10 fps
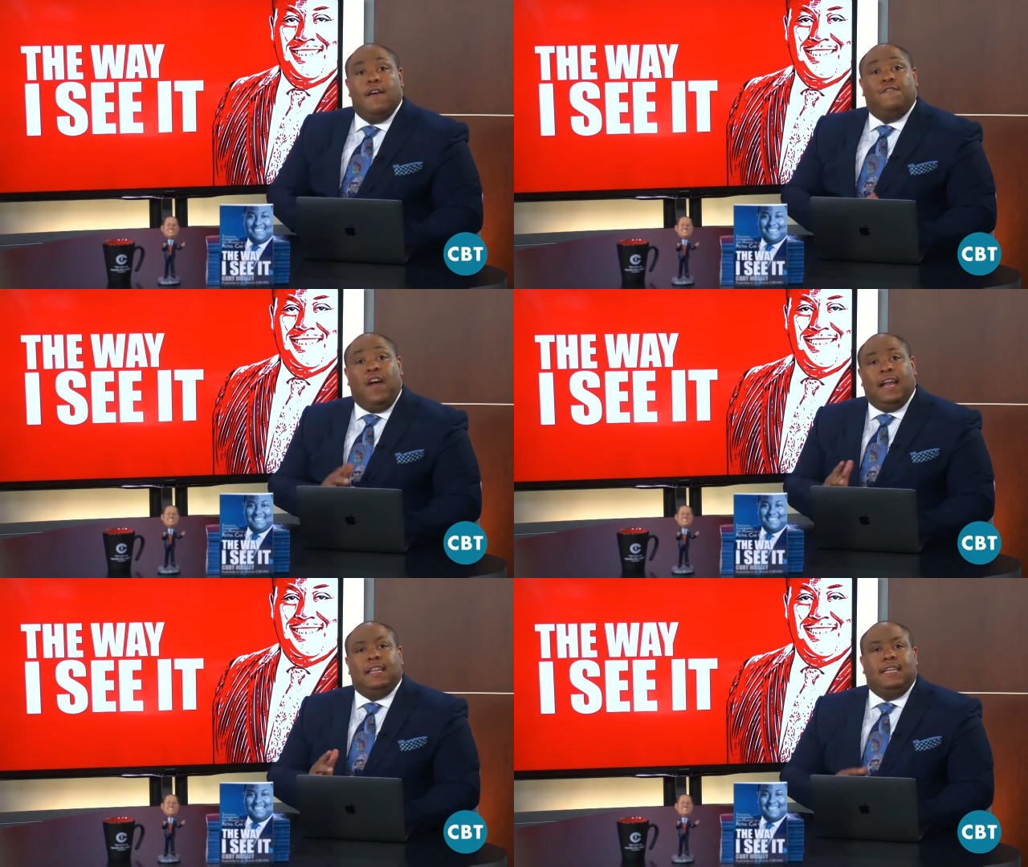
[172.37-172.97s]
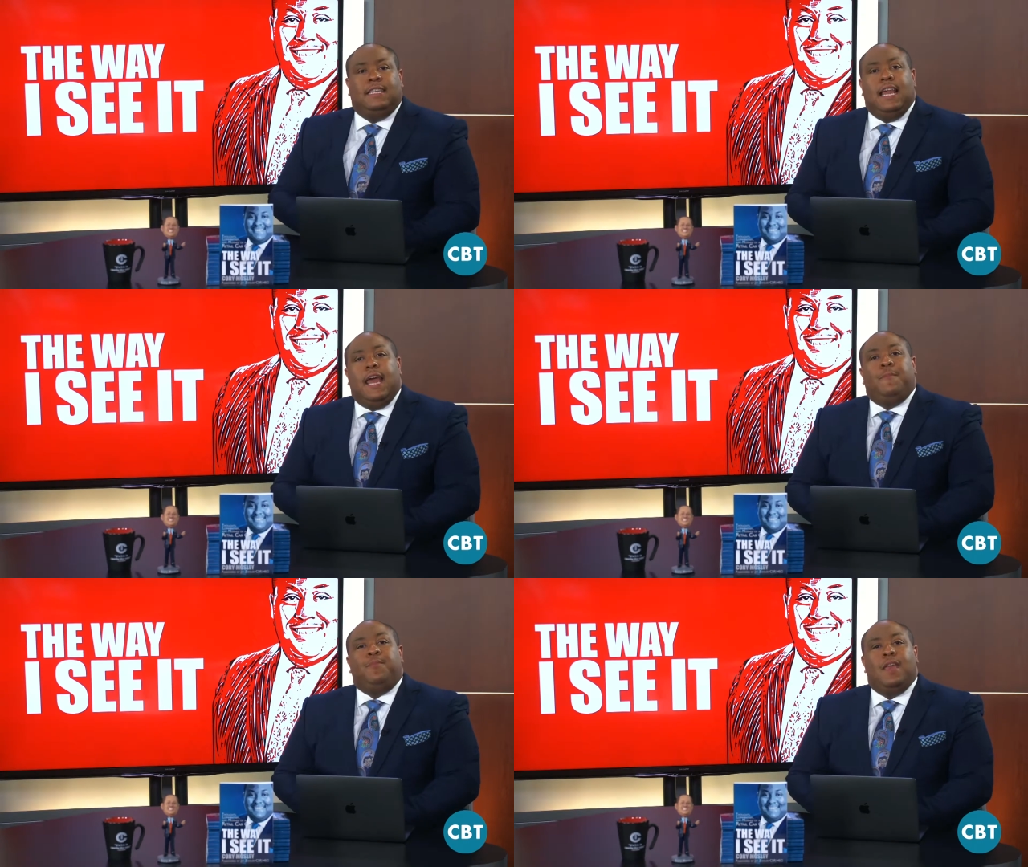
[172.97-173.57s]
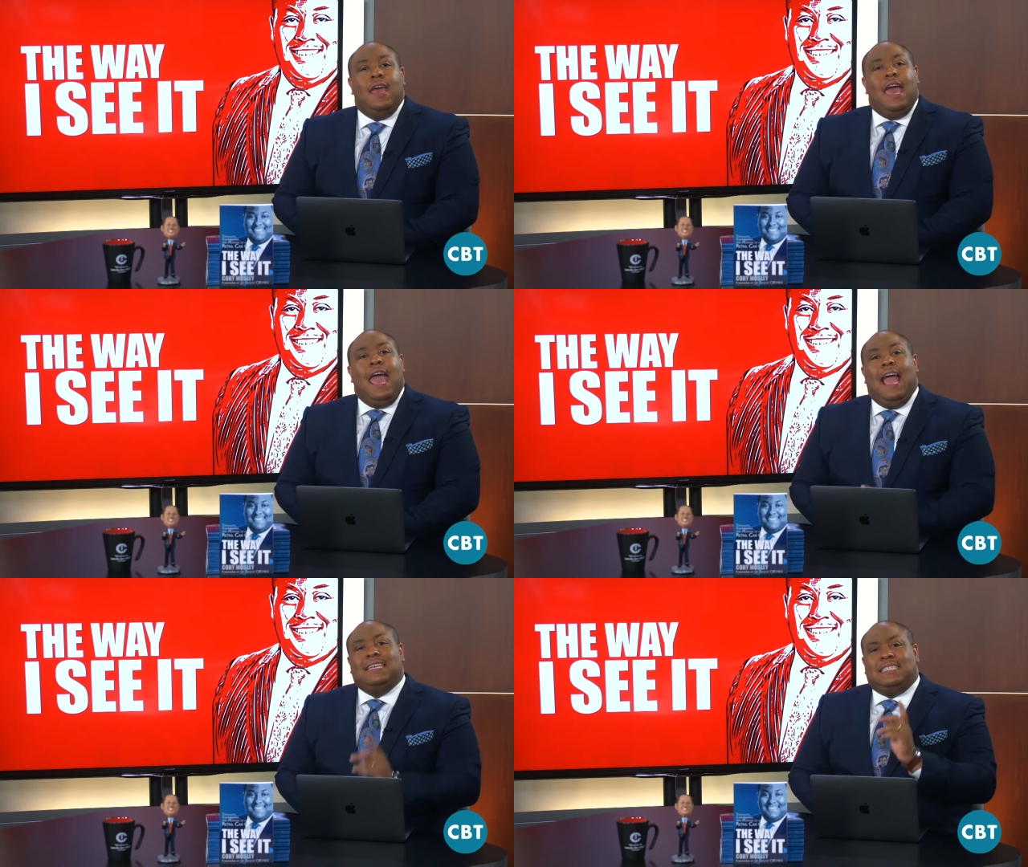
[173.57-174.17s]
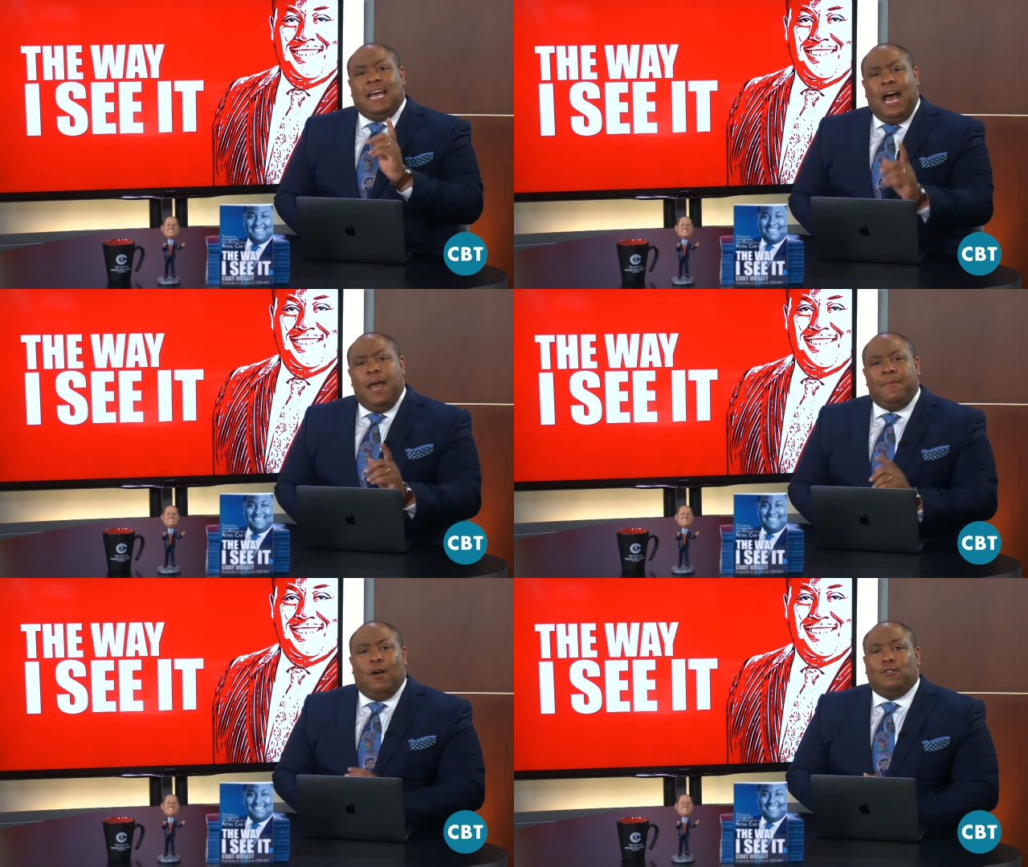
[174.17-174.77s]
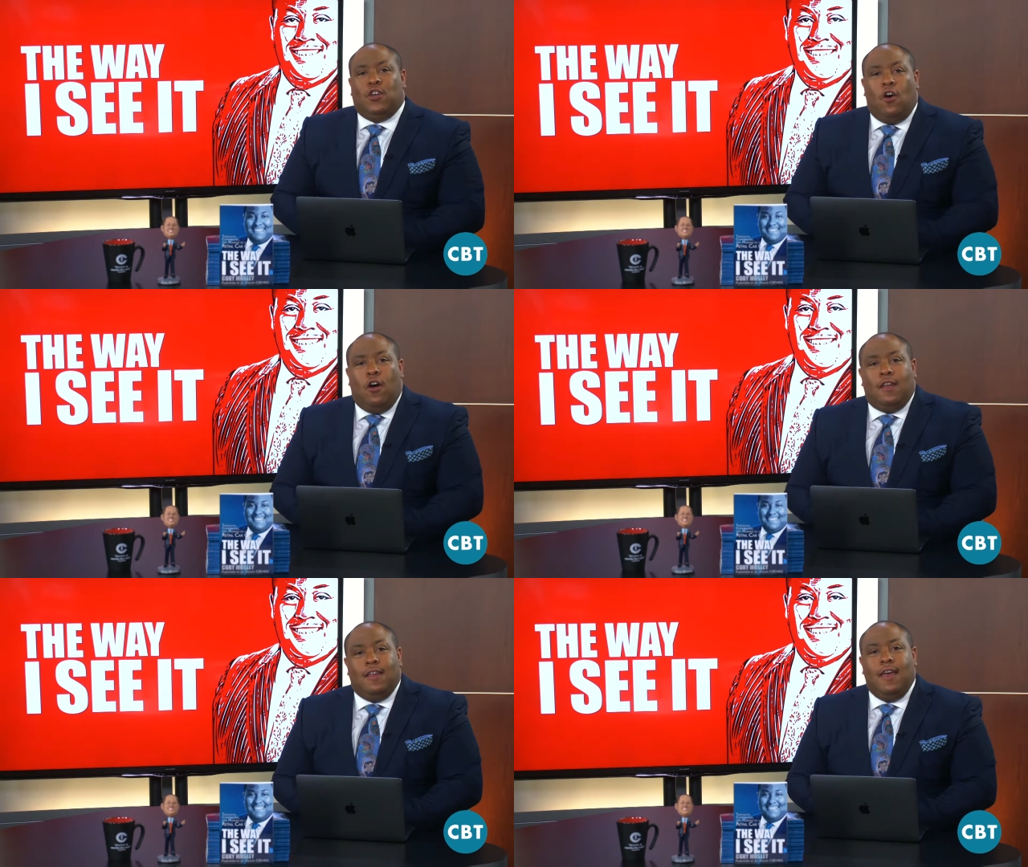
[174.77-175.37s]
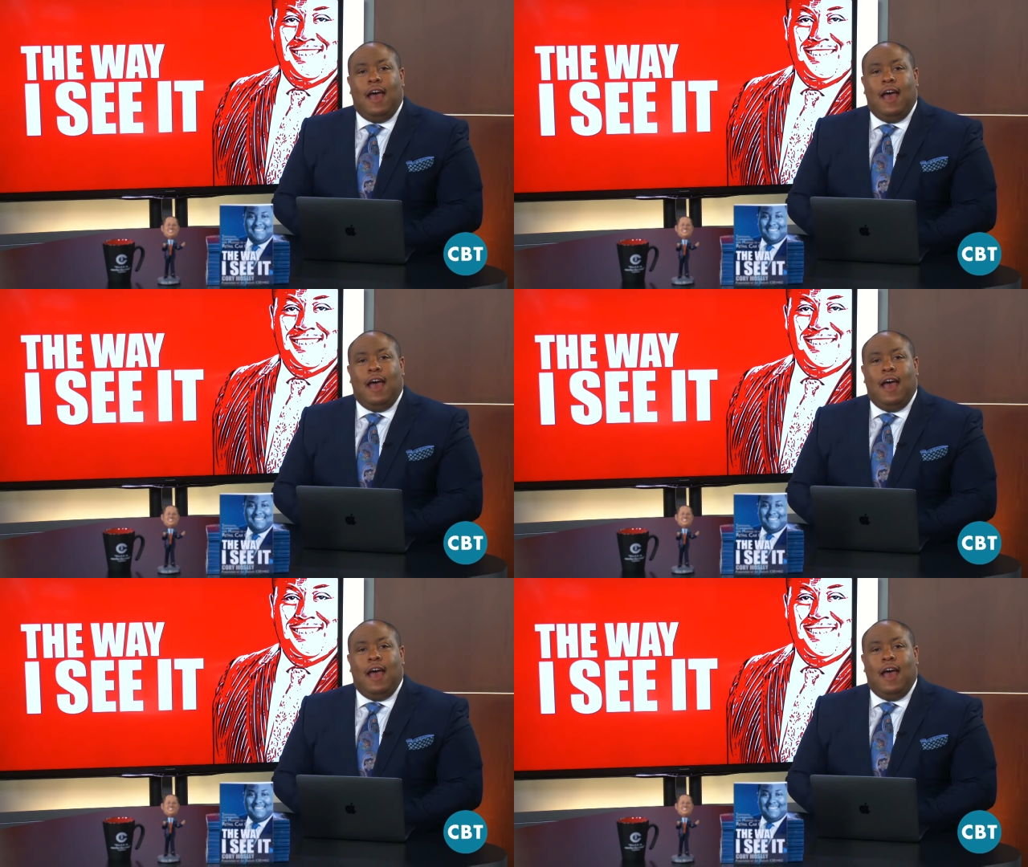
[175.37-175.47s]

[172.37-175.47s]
Finally today, as time goes on,